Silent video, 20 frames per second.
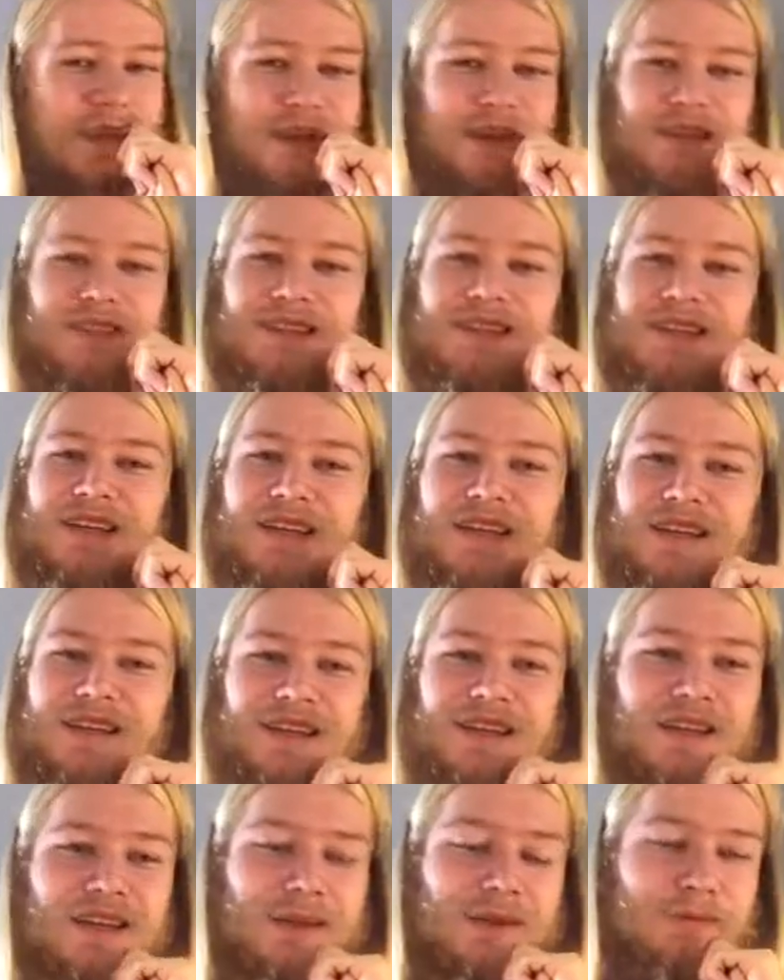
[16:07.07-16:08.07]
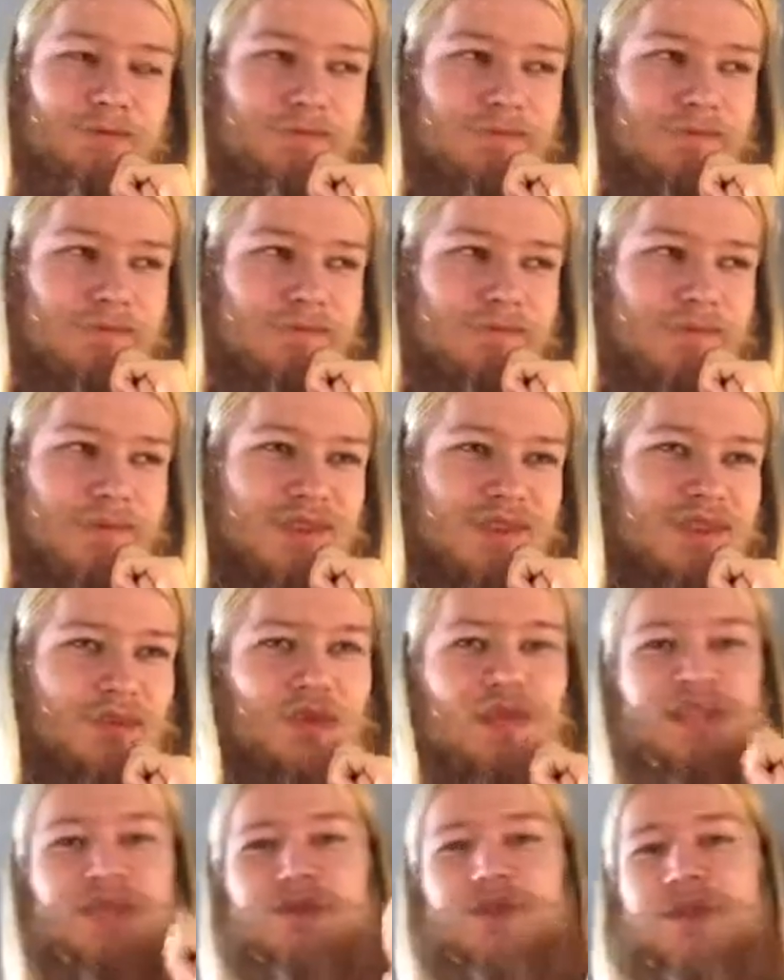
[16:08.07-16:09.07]
It's a
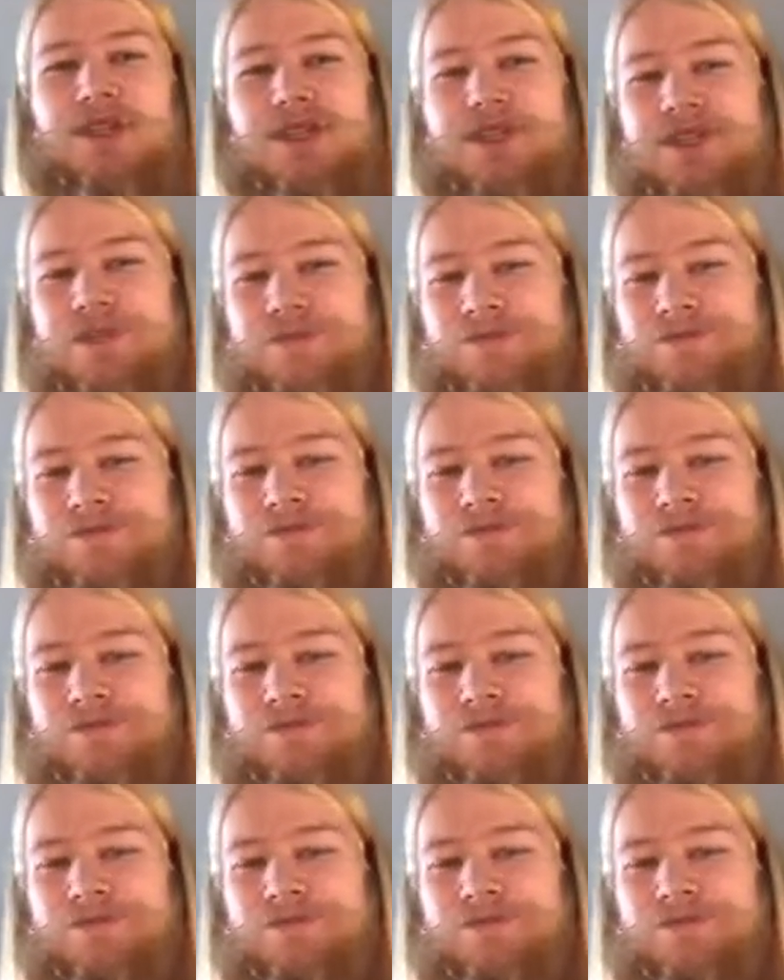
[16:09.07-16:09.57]
crazy world.